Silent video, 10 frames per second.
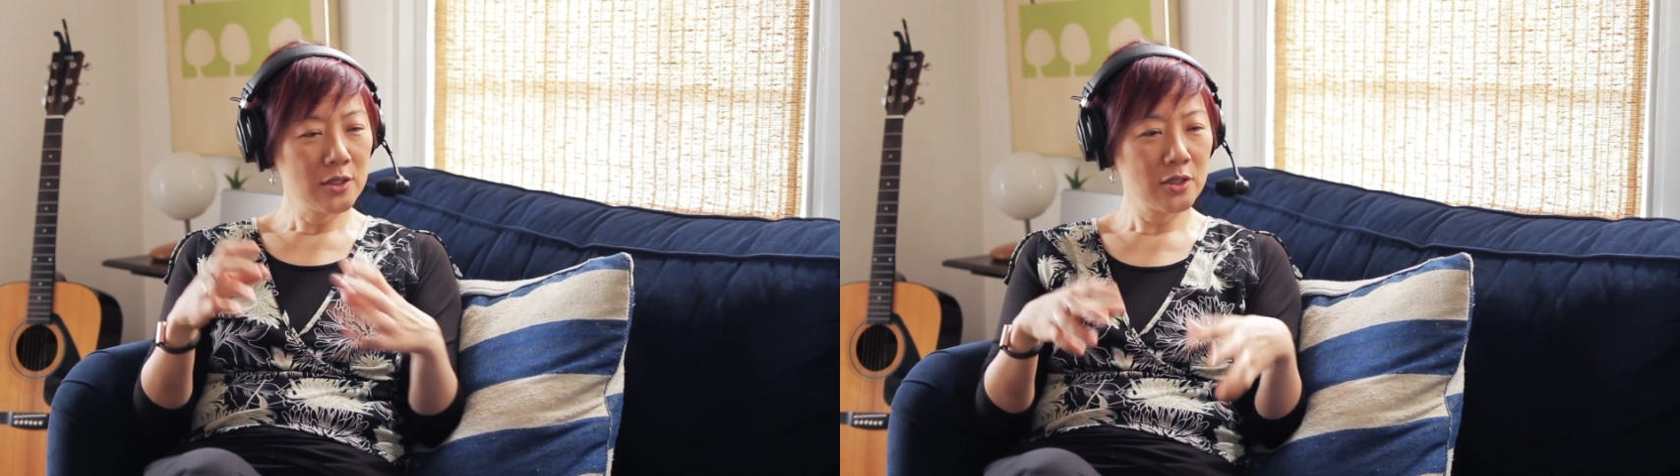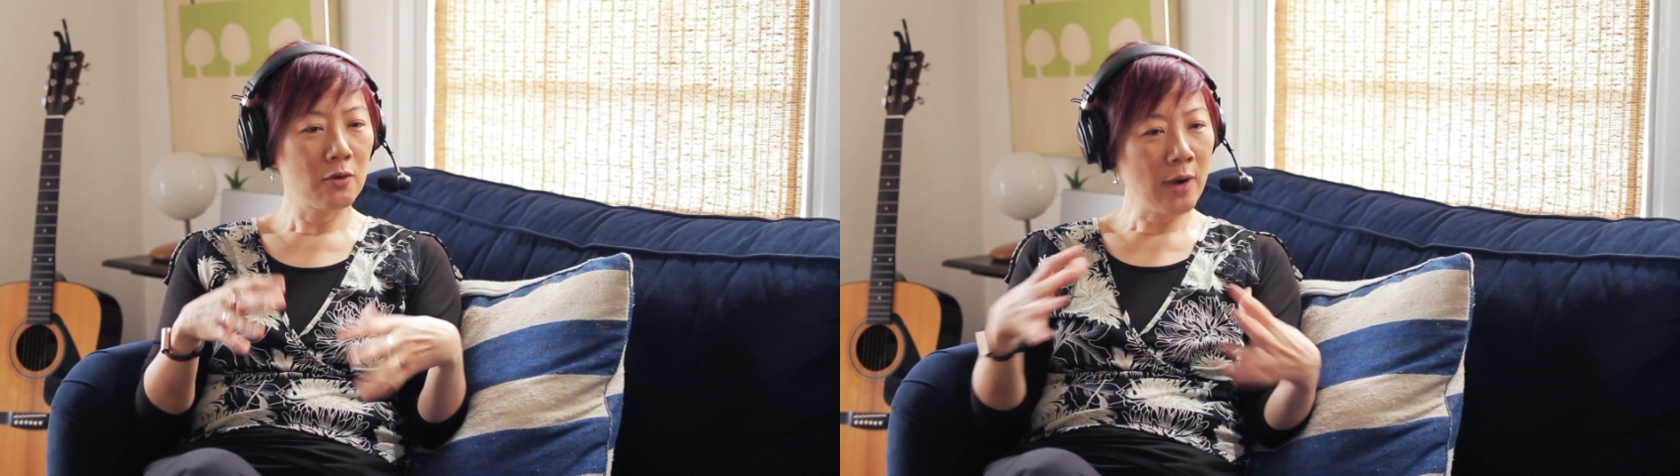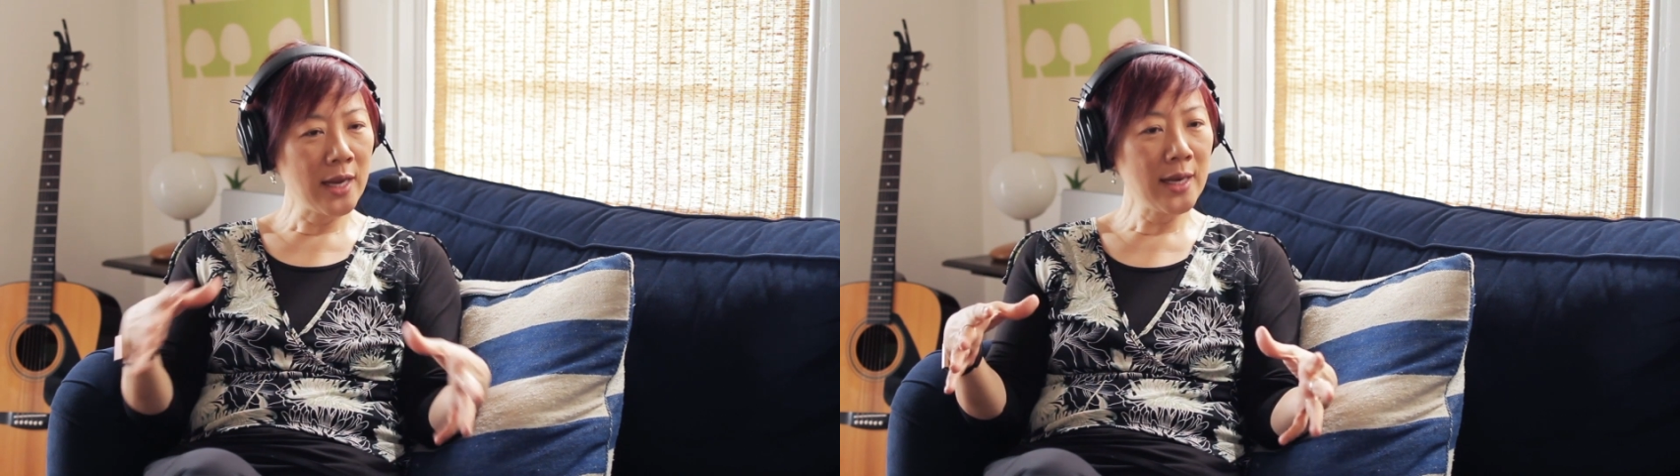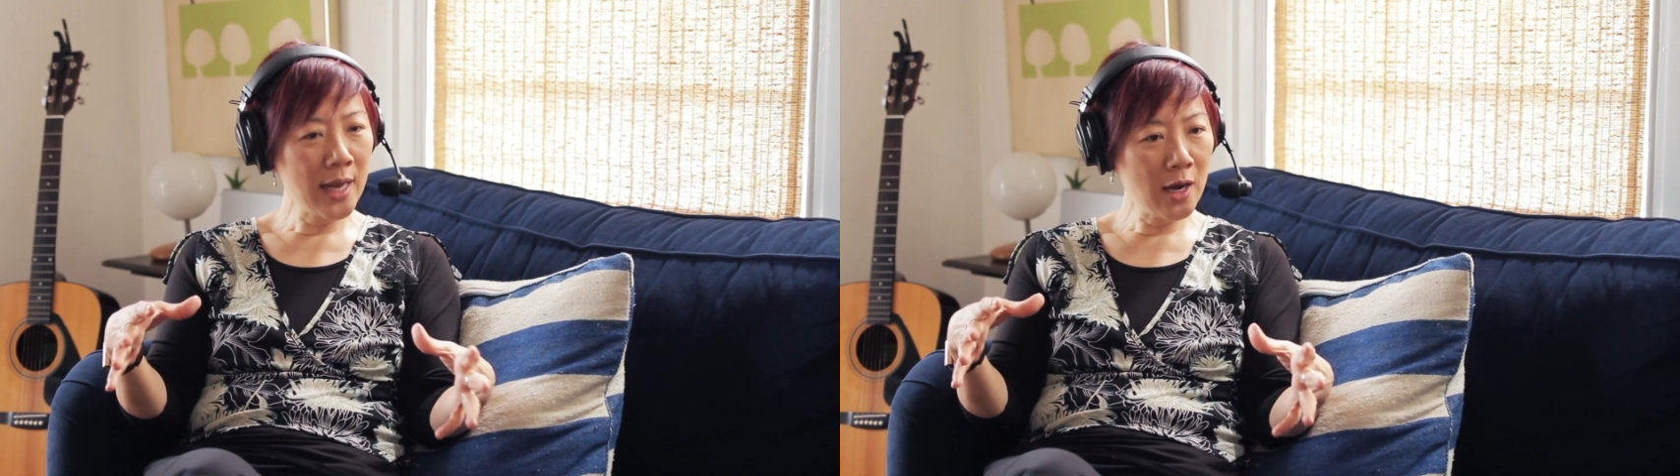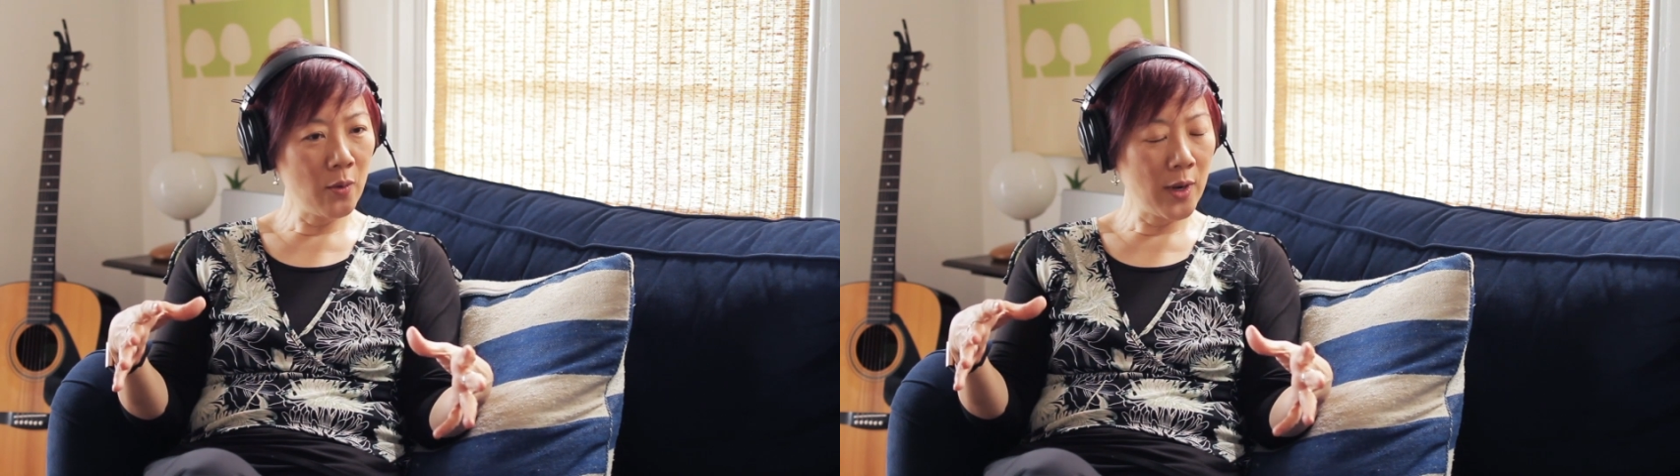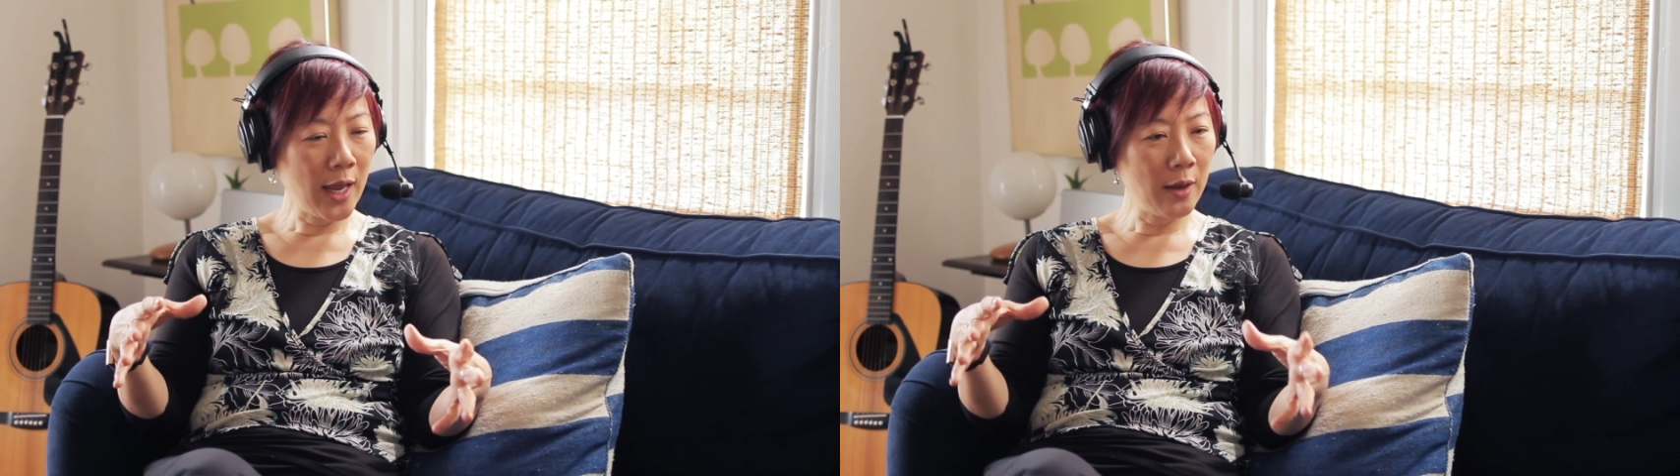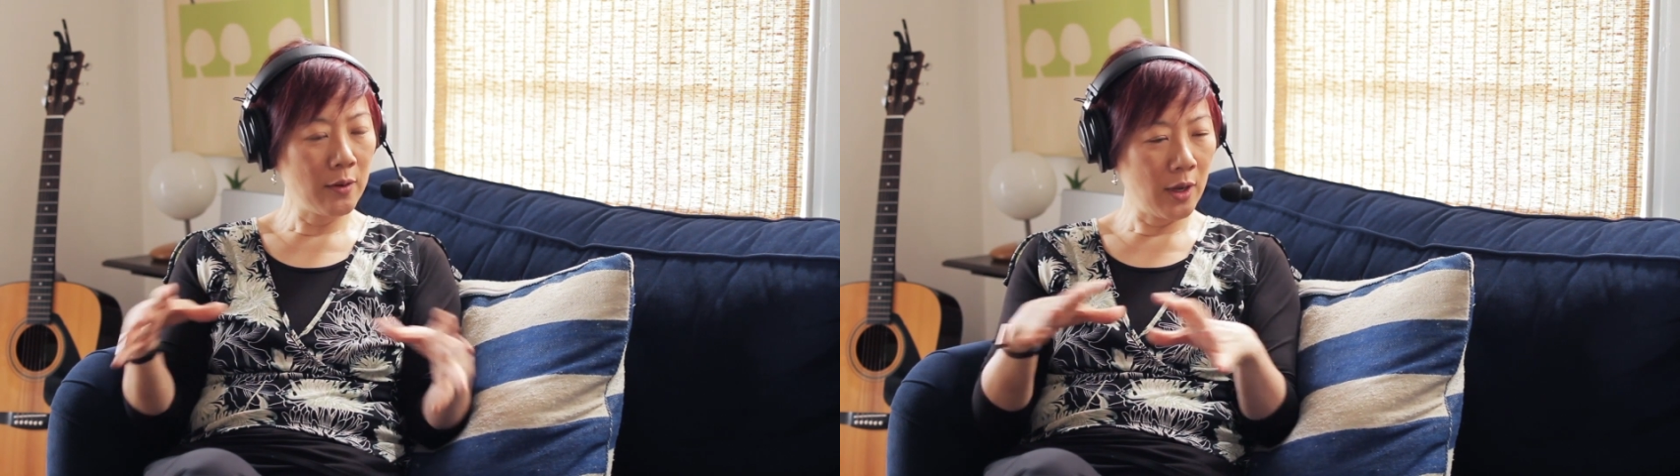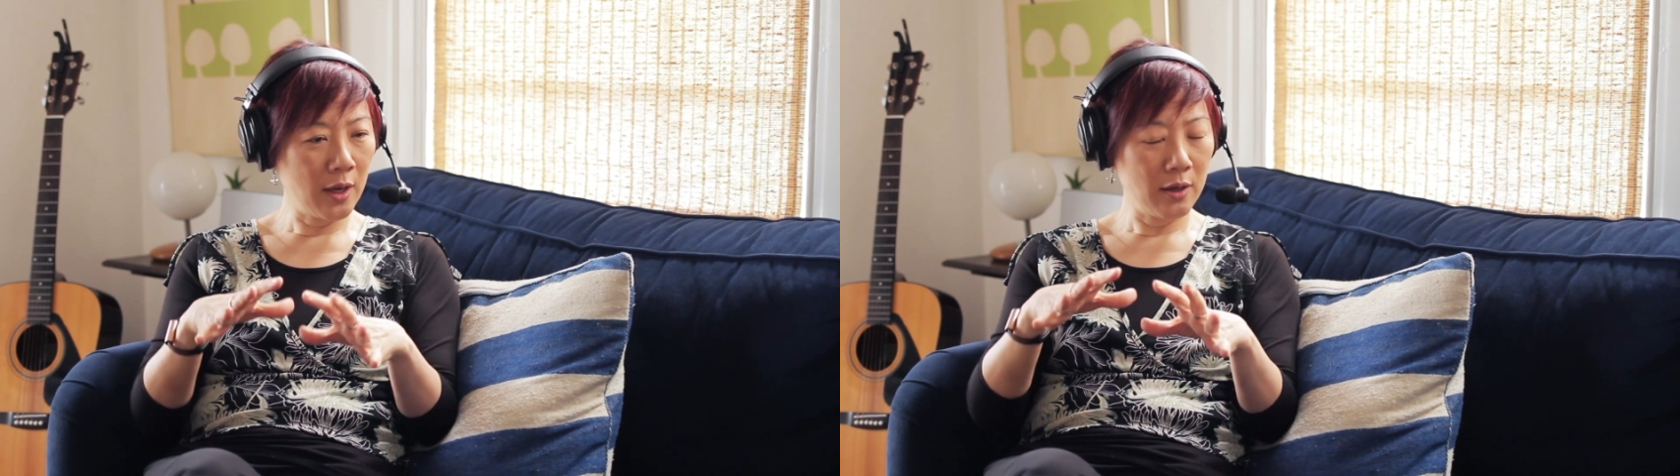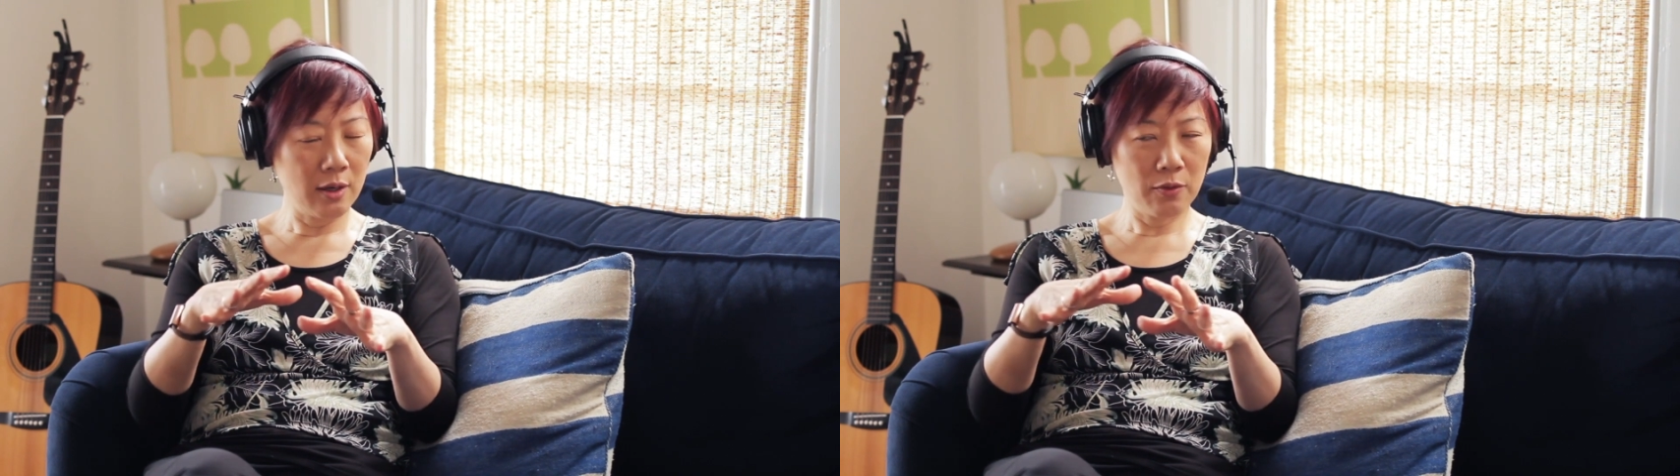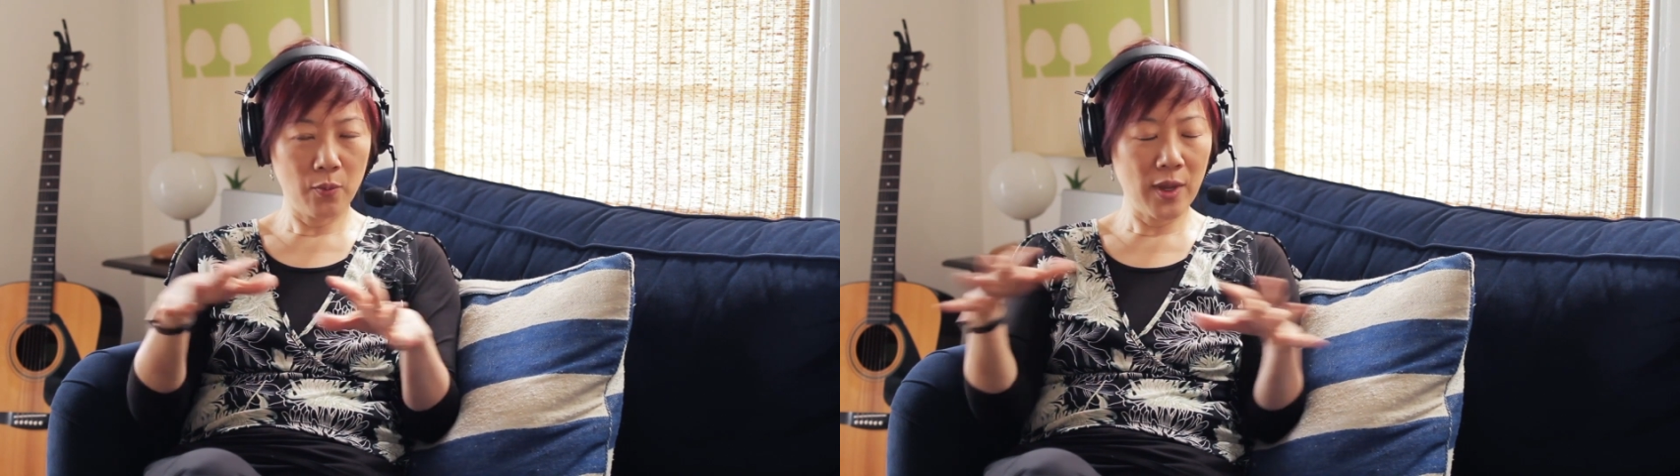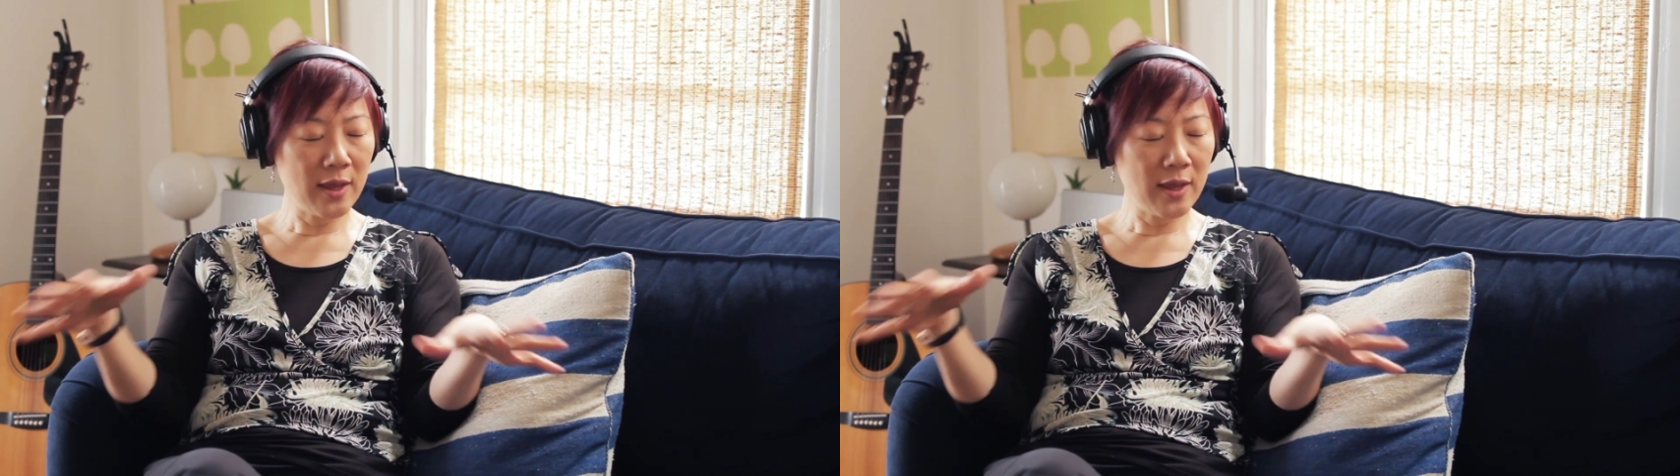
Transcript: So right now, the way